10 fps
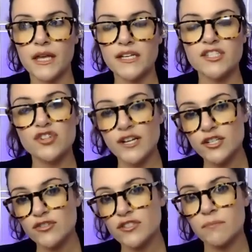he's trying
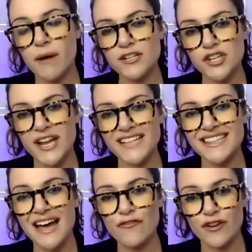to use the budget as
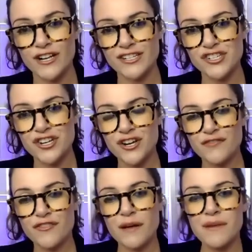leverage
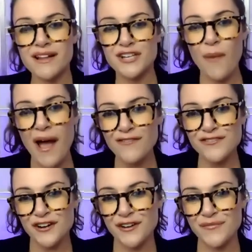for them not to go
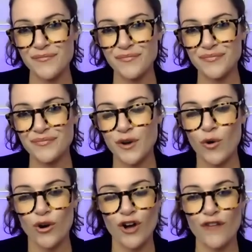after him
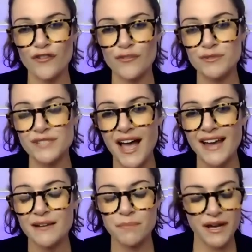or call for him to
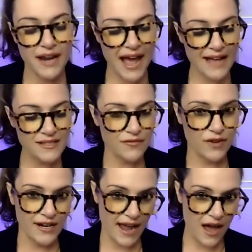resign. But as of
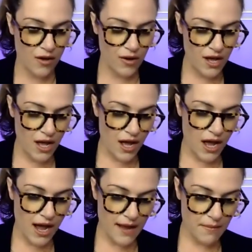right now,
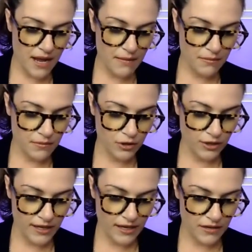I'm I'm
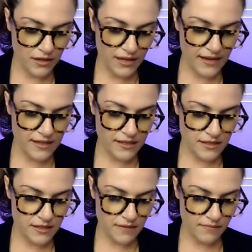looking at the latest.